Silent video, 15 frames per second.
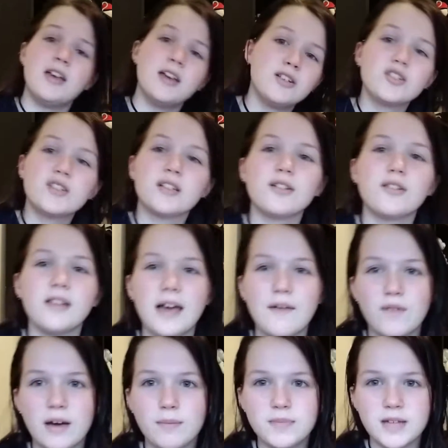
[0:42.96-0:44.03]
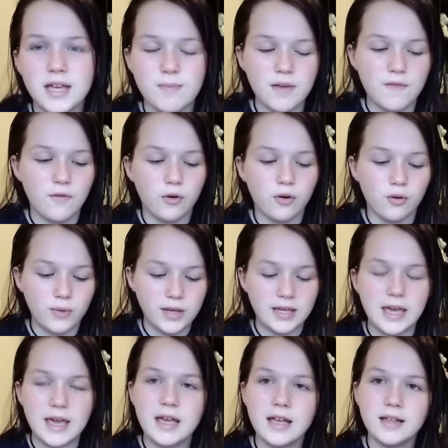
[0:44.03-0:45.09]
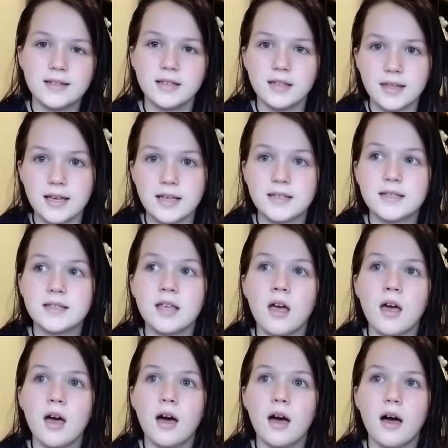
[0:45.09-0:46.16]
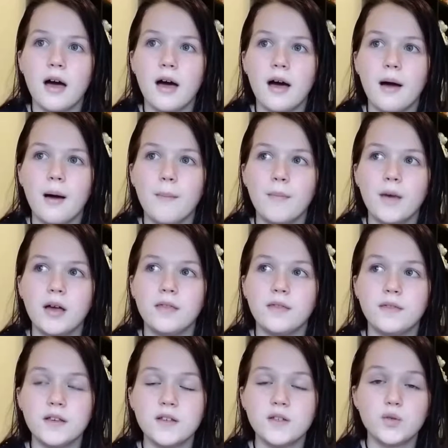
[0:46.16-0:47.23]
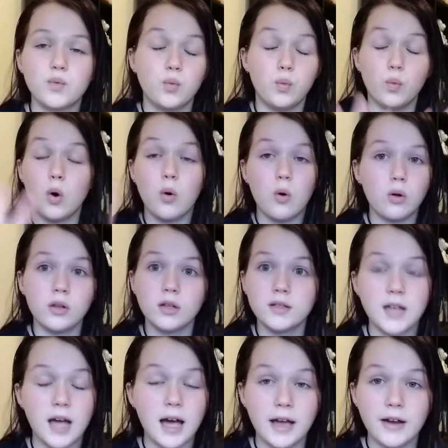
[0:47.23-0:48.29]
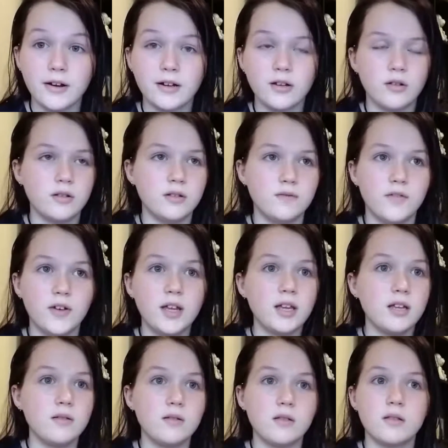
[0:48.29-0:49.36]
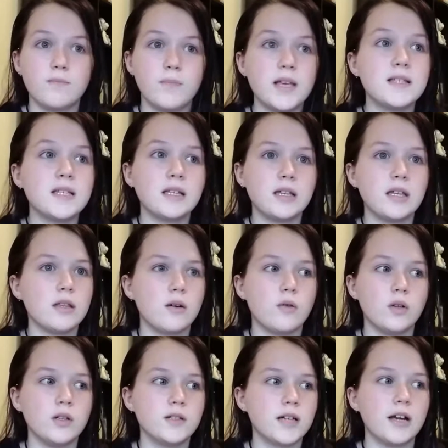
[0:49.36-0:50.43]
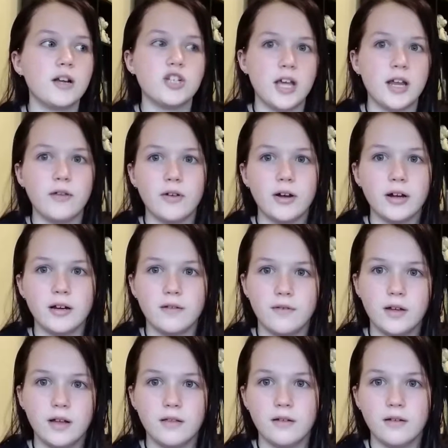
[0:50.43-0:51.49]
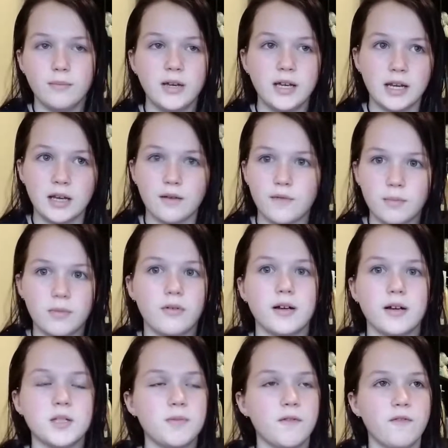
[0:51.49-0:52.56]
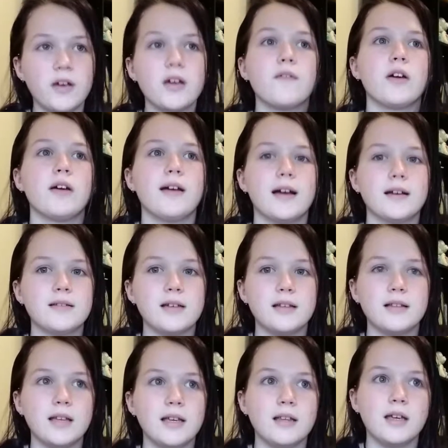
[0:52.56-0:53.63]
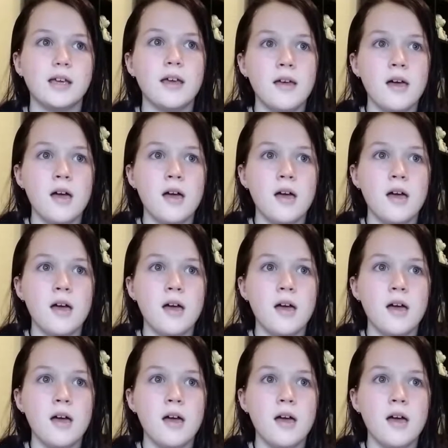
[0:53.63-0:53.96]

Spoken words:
Just a little life update before we get into this. This whole entire, basically the whole entire January and the beginning of February has been very, very hectic lately.